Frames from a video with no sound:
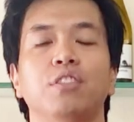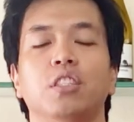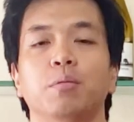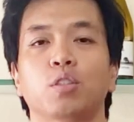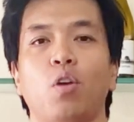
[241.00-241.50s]

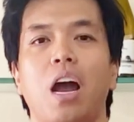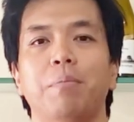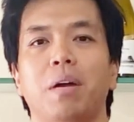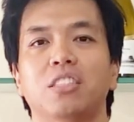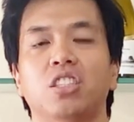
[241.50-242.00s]

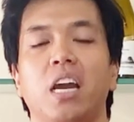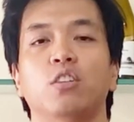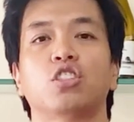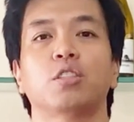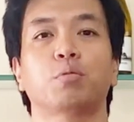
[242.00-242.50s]
subscribed my channel,
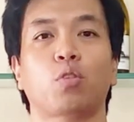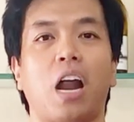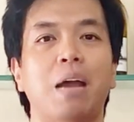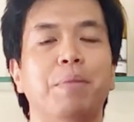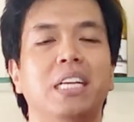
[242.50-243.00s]

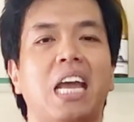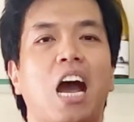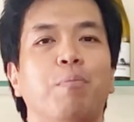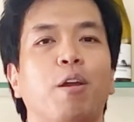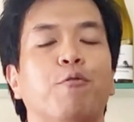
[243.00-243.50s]
subscribe it
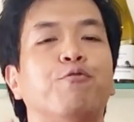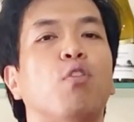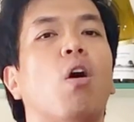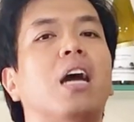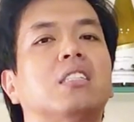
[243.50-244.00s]
now
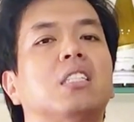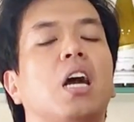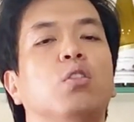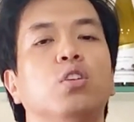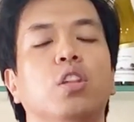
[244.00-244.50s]
before I
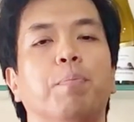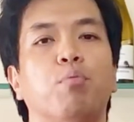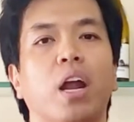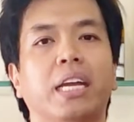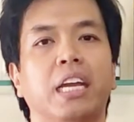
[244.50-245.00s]
tell you the
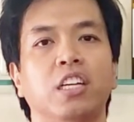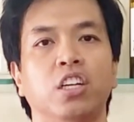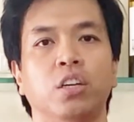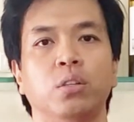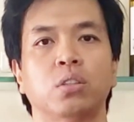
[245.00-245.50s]
breaking
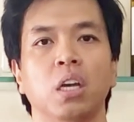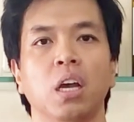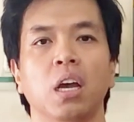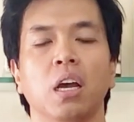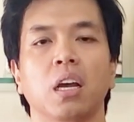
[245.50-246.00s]
news
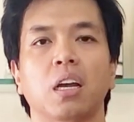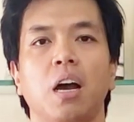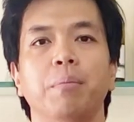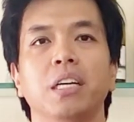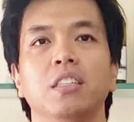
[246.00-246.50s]

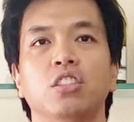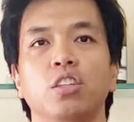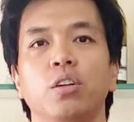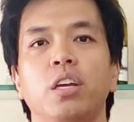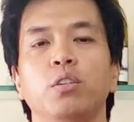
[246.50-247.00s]
coming
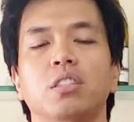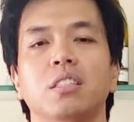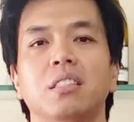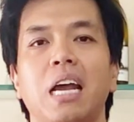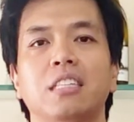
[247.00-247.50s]
into
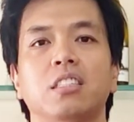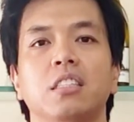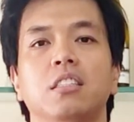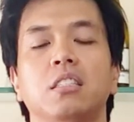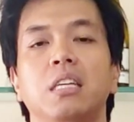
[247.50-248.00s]
Houston
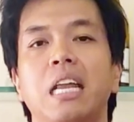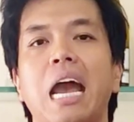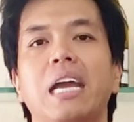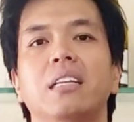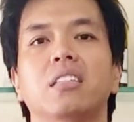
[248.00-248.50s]
Texans.
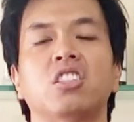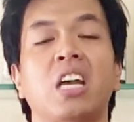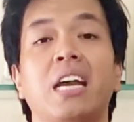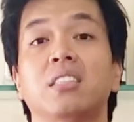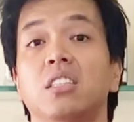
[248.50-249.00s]
Today, the
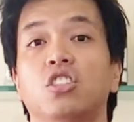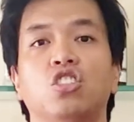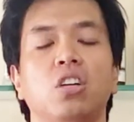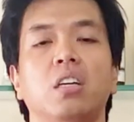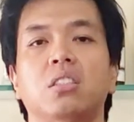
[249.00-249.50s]
Texans
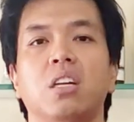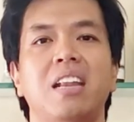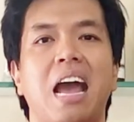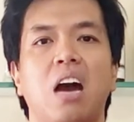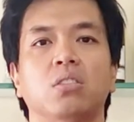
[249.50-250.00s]
just
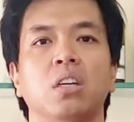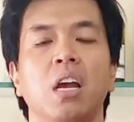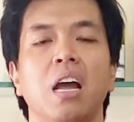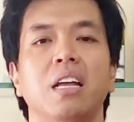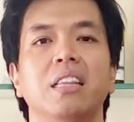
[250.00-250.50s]
announced
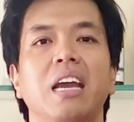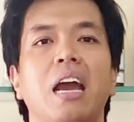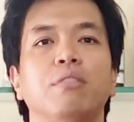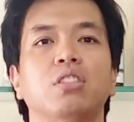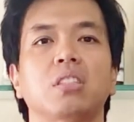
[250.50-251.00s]
they
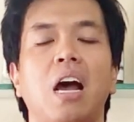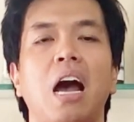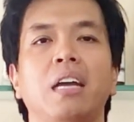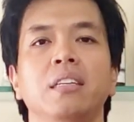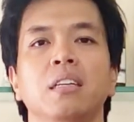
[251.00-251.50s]
have
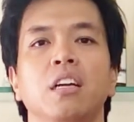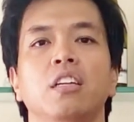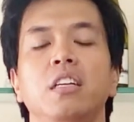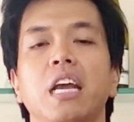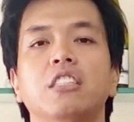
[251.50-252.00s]
signed
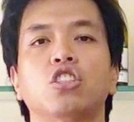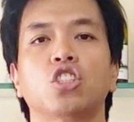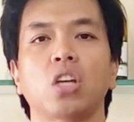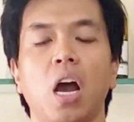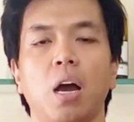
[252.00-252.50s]
Nick
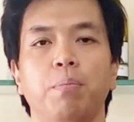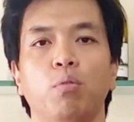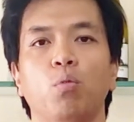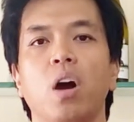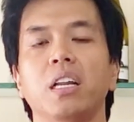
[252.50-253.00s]
Chubb,
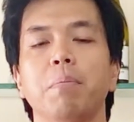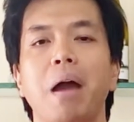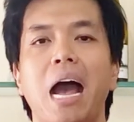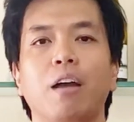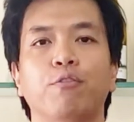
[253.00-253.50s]
running
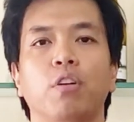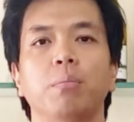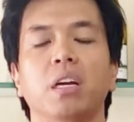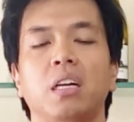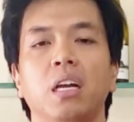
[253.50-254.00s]
back
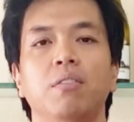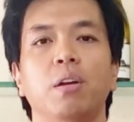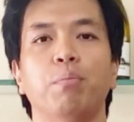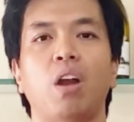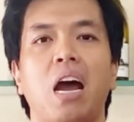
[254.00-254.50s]
from the
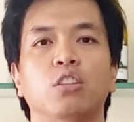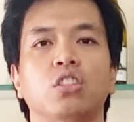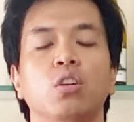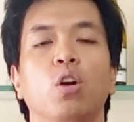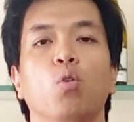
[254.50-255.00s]
Cleveland Browns,
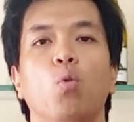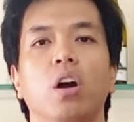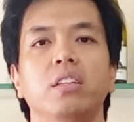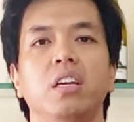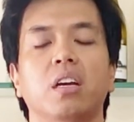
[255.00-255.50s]
to a
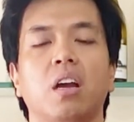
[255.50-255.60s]
one-year